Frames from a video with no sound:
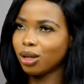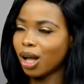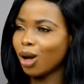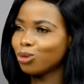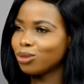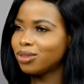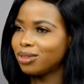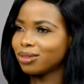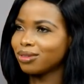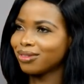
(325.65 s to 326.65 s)
I would
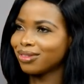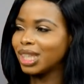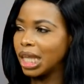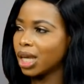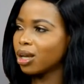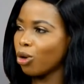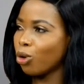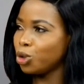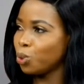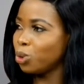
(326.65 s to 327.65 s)
think, or
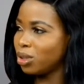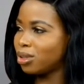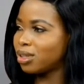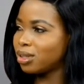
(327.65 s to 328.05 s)
you would,